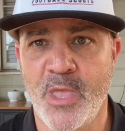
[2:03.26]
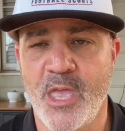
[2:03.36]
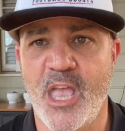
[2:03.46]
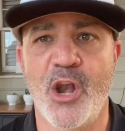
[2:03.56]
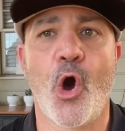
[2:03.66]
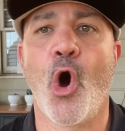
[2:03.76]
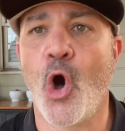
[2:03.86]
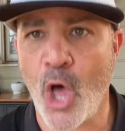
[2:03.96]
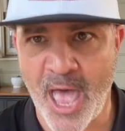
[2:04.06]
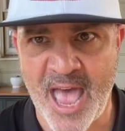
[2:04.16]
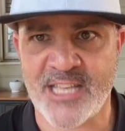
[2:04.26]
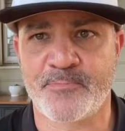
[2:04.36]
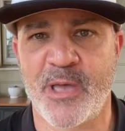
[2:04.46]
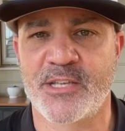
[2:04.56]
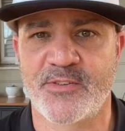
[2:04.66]
in all
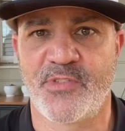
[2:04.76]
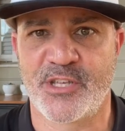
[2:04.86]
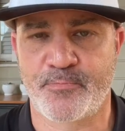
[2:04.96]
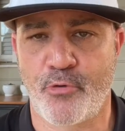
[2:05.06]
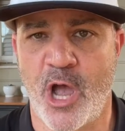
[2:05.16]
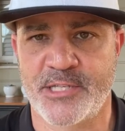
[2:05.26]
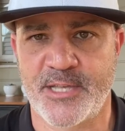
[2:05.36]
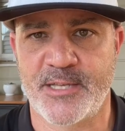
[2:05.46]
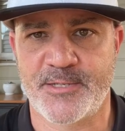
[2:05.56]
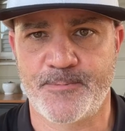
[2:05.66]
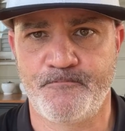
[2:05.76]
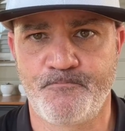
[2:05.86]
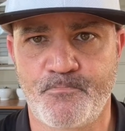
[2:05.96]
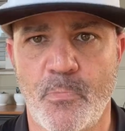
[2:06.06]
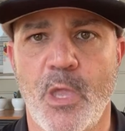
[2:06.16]
aspects of this process.
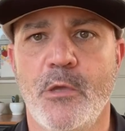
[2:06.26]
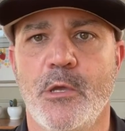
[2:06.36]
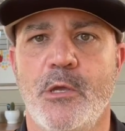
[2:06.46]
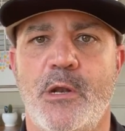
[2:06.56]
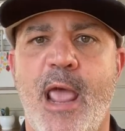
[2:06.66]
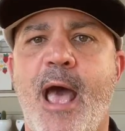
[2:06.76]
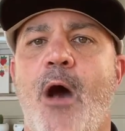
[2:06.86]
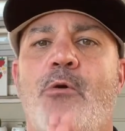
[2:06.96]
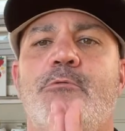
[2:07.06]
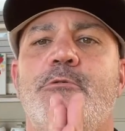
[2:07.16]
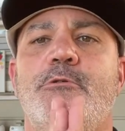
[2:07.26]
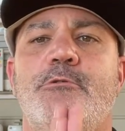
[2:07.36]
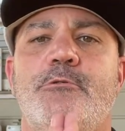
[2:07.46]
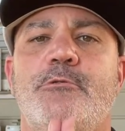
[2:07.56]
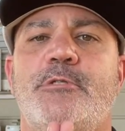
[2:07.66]
Now,
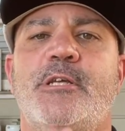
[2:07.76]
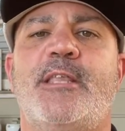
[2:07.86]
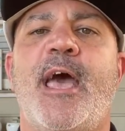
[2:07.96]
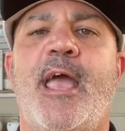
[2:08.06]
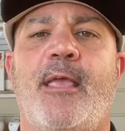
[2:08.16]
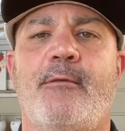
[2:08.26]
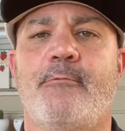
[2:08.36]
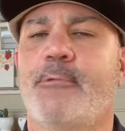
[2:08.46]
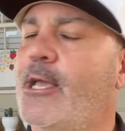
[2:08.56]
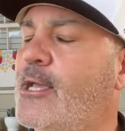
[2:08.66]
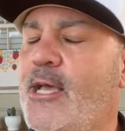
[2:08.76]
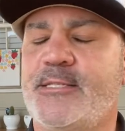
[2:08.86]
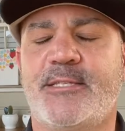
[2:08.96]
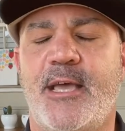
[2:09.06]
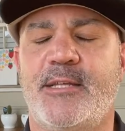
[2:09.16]
today, like I
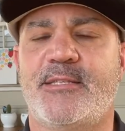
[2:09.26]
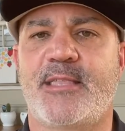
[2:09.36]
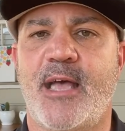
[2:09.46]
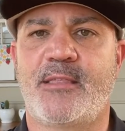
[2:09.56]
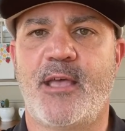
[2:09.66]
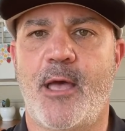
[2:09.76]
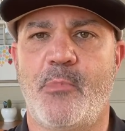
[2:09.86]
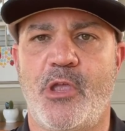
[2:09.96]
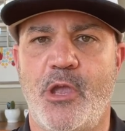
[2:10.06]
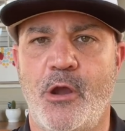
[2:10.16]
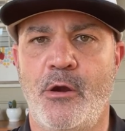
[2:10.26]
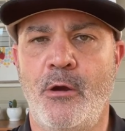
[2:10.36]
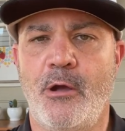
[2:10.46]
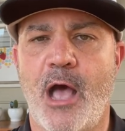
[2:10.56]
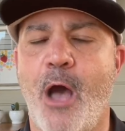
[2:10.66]
said, it's that time of year.
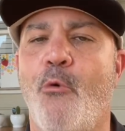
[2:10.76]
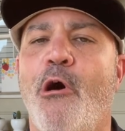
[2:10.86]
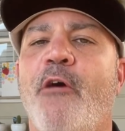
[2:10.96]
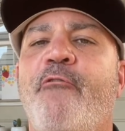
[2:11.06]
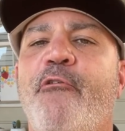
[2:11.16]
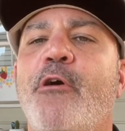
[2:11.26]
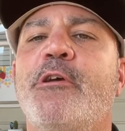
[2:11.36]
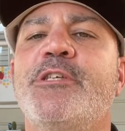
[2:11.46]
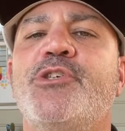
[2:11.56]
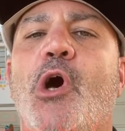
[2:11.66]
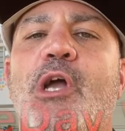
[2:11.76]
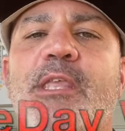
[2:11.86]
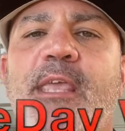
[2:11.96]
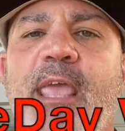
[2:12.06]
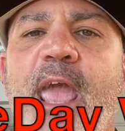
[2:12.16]
I want to focus
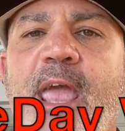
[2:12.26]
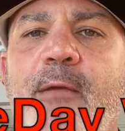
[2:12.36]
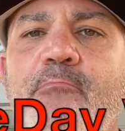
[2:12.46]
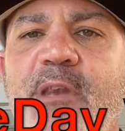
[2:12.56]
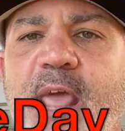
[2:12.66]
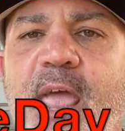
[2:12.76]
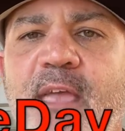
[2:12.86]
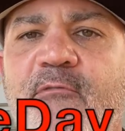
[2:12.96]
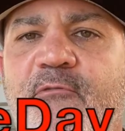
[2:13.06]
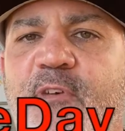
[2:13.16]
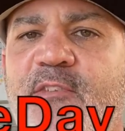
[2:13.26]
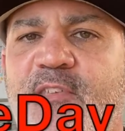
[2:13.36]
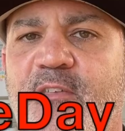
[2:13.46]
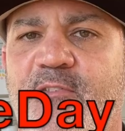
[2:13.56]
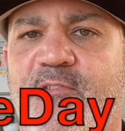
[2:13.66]
on game day
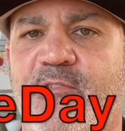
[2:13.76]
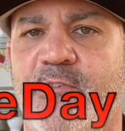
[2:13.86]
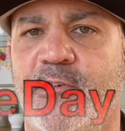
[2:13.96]
visits.